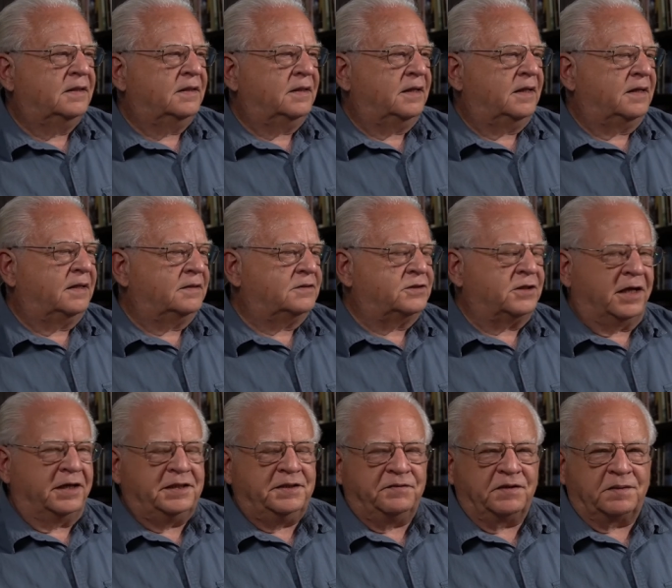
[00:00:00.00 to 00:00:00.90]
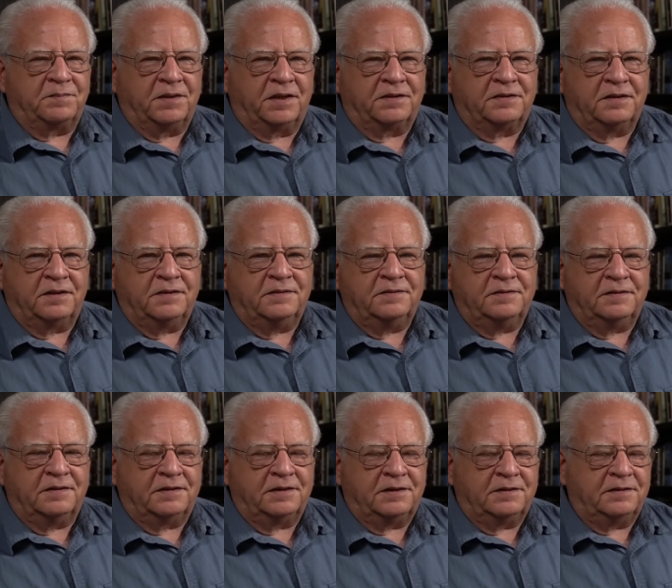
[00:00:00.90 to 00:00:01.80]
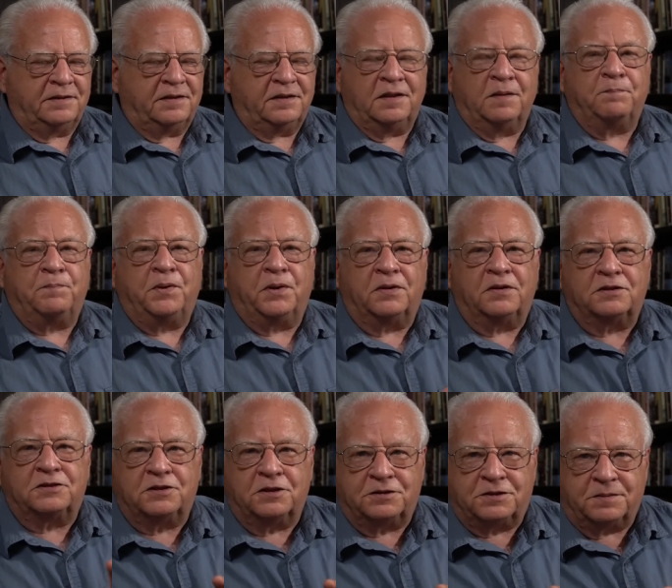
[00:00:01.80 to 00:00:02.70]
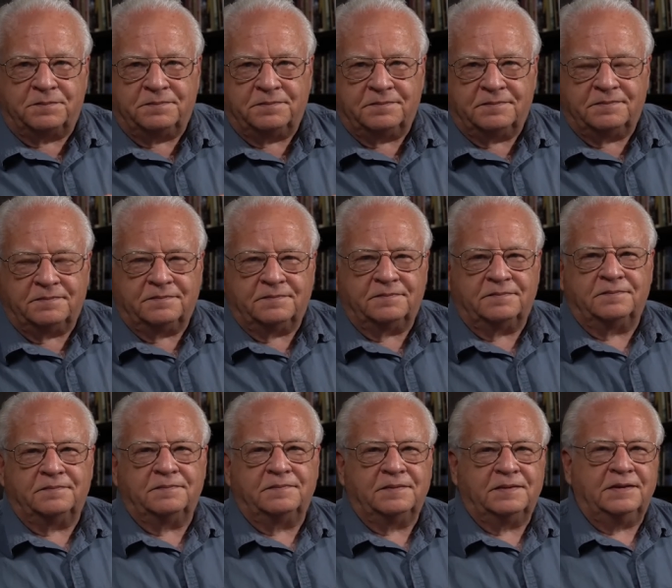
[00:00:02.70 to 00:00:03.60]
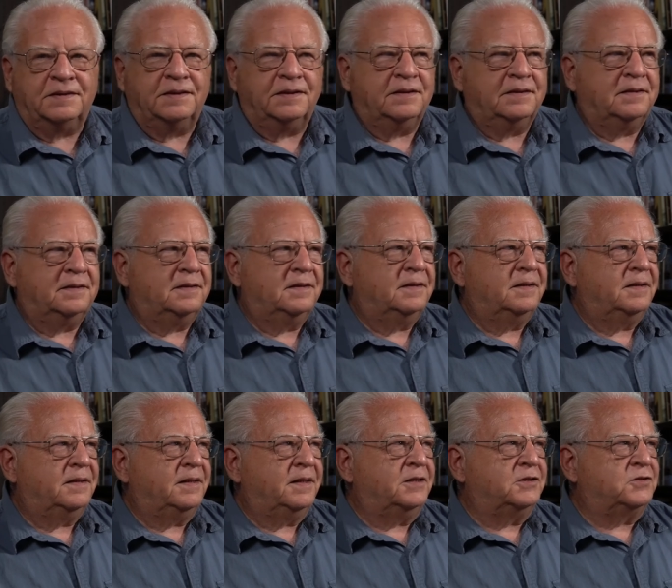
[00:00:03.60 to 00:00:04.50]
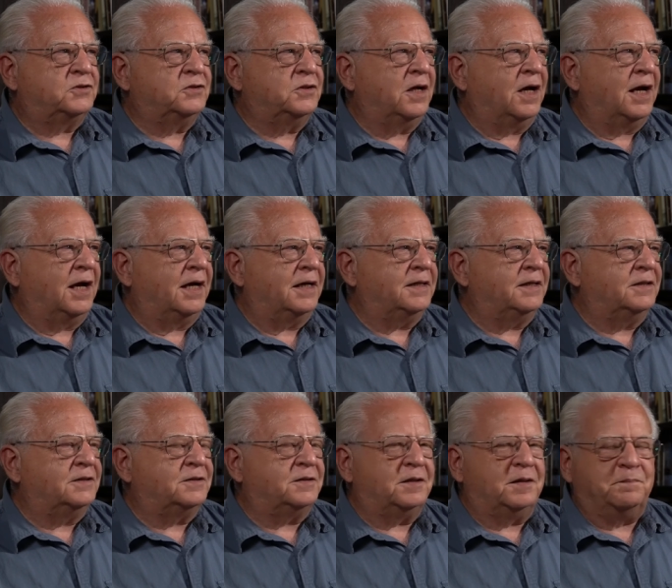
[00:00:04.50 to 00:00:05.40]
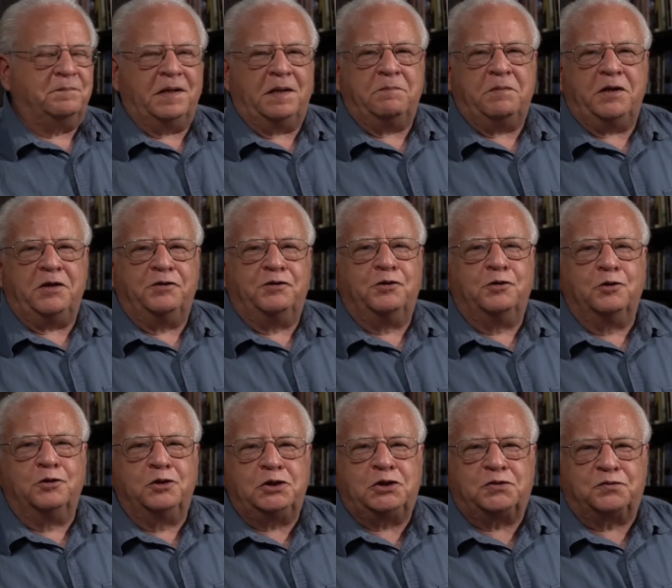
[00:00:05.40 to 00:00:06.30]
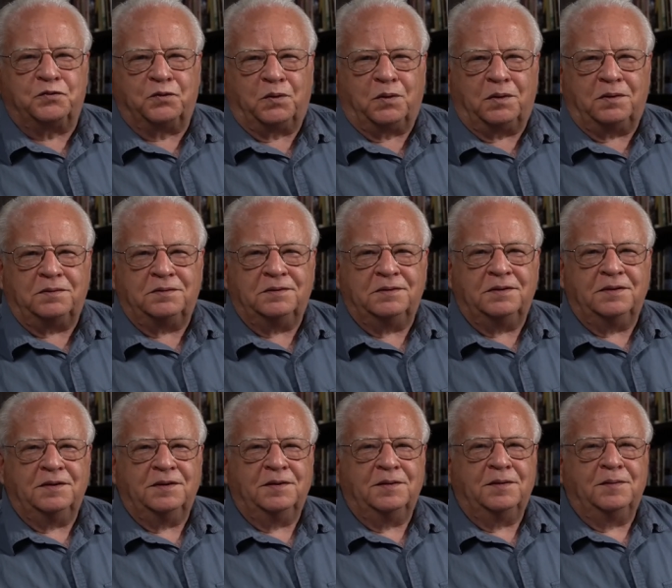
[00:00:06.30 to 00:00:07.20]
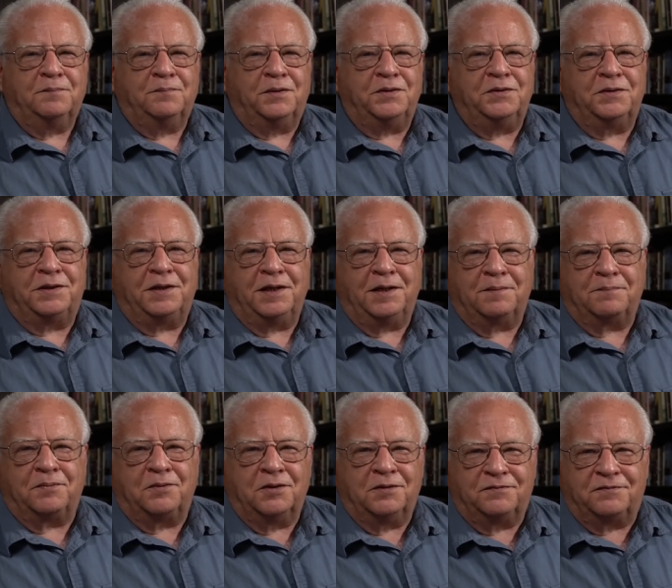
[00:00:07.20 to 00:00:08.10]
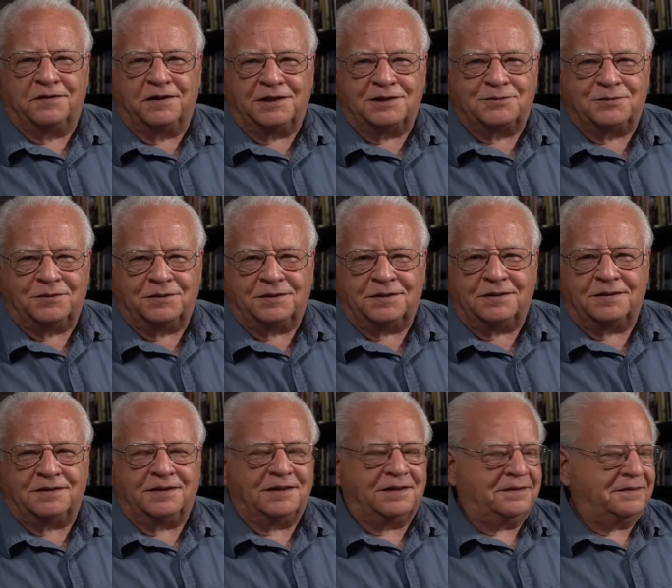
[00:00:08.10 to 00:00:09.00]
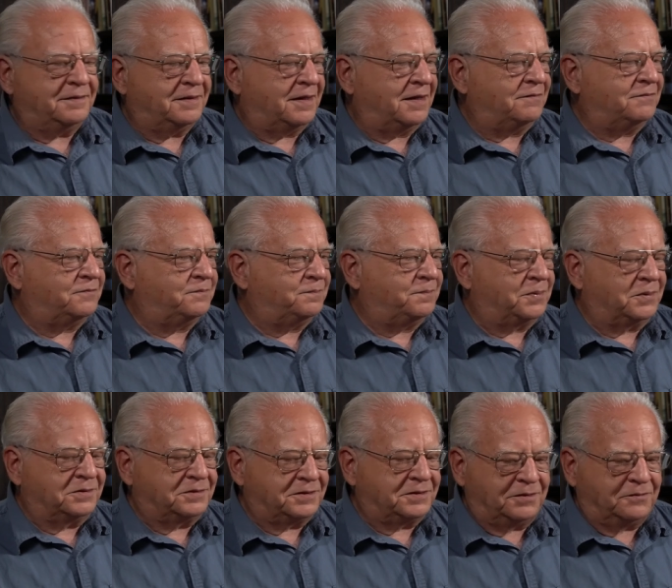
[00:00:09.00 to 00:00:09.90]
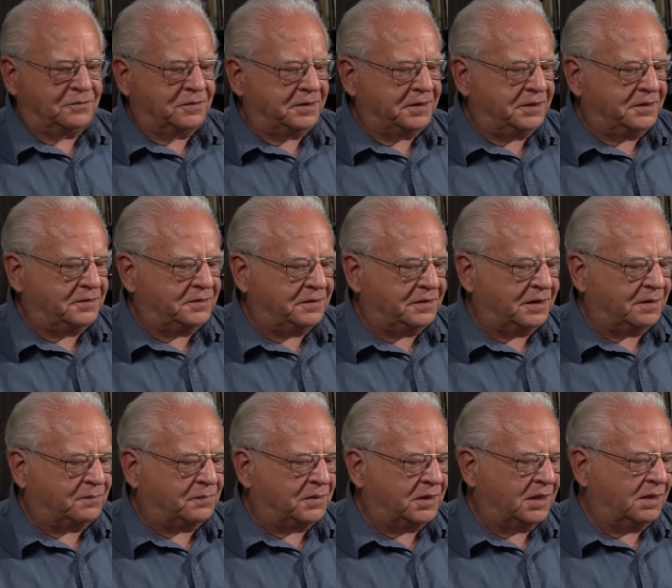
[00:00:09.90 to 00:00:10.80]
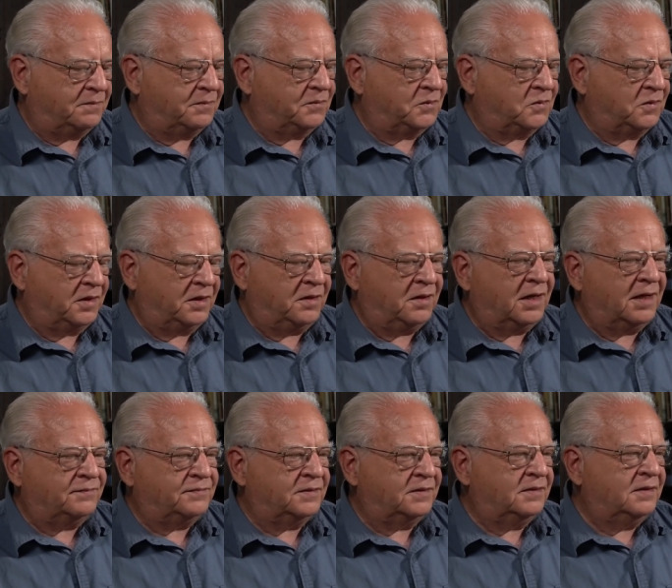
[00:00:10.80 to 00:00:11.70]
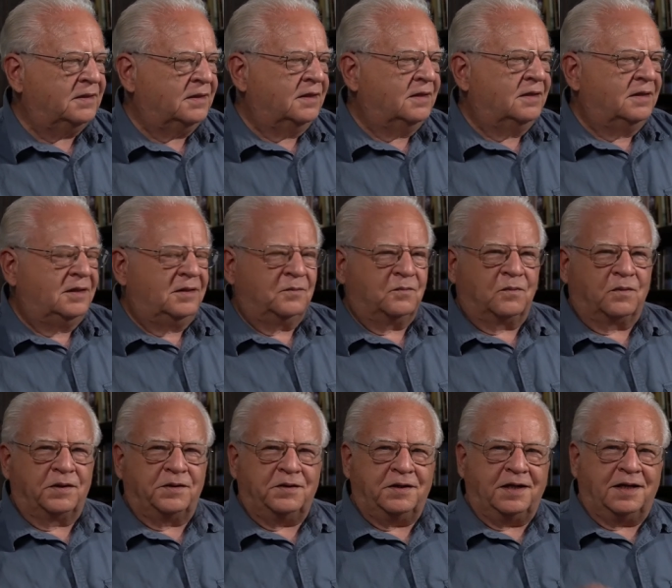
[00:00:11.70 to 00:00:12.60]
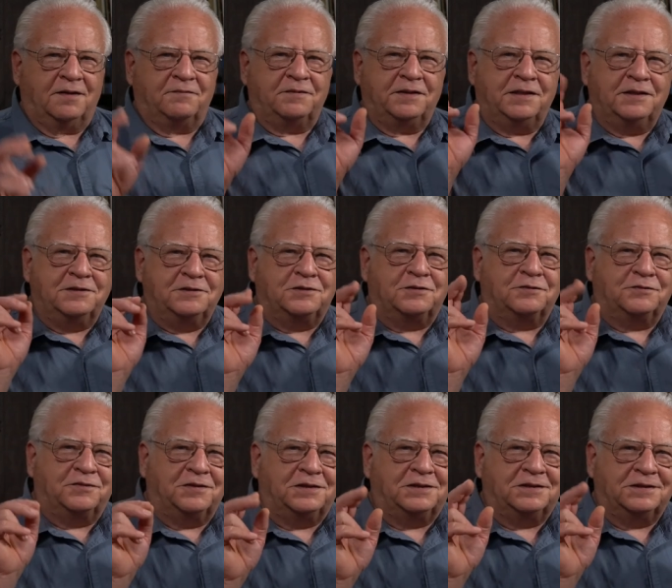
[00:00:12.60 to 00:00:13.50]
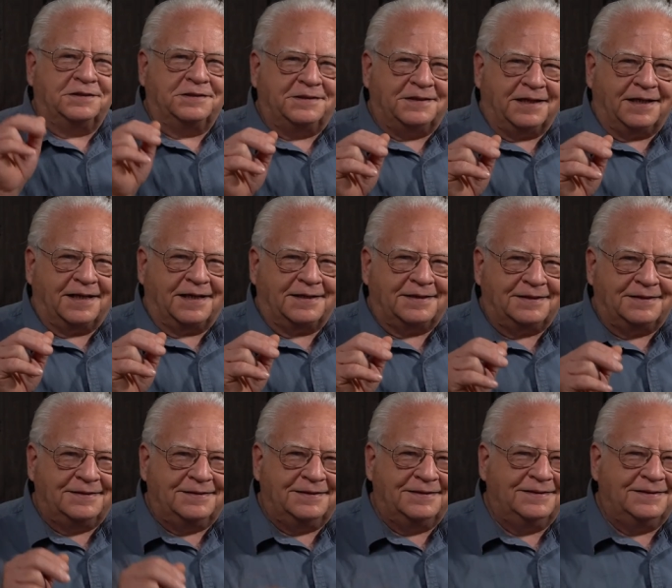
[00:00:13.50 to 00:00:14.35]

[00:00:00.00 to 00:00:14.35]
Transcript: Uh, scientific method, uh, empiricism, is not is it may be useful but you can't prove things with it. I, I've personally run into that problem quite often where you have insufficient data